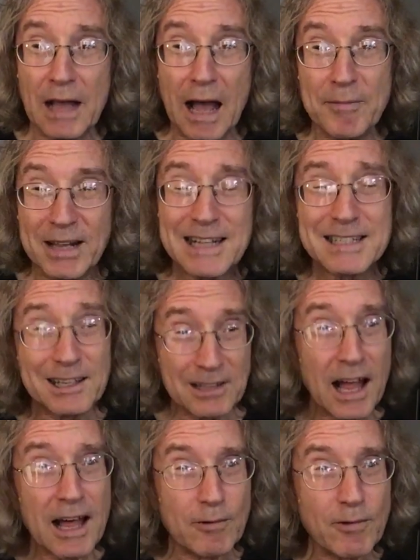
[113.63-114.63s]
I mean, that's a
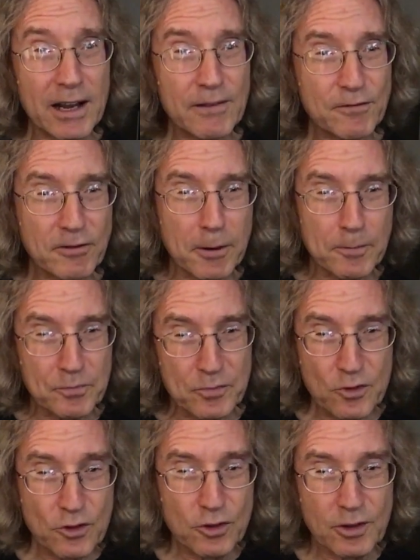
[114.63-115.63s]
lot, right? From,
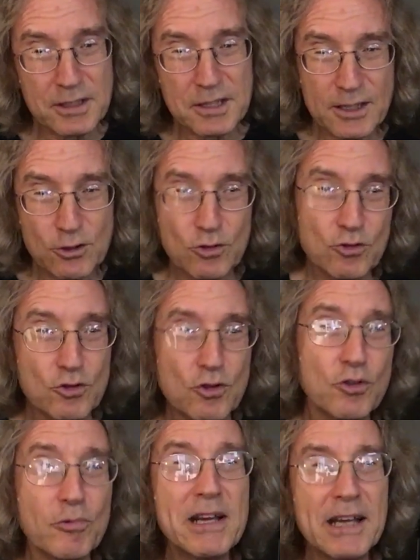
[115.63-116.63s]
let's say,
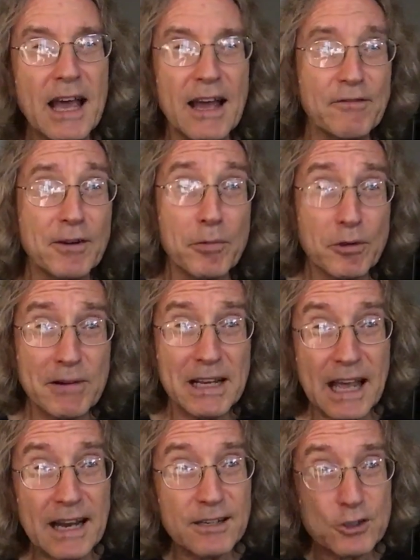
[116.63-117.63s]
3K. From
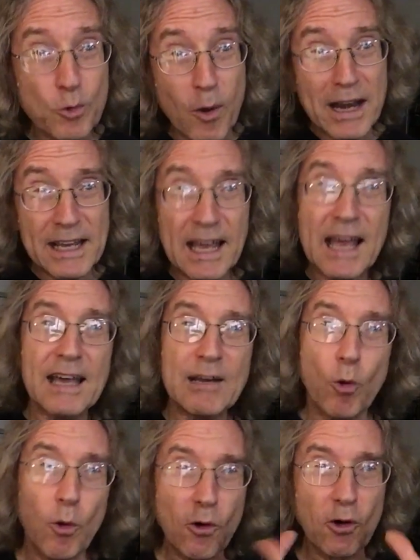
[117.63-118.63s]
3K to 20K,
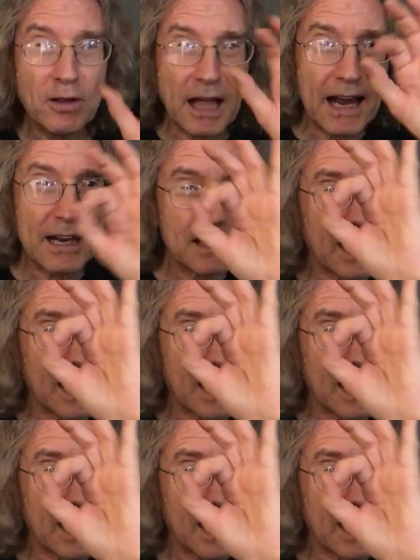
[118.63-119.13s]
all out of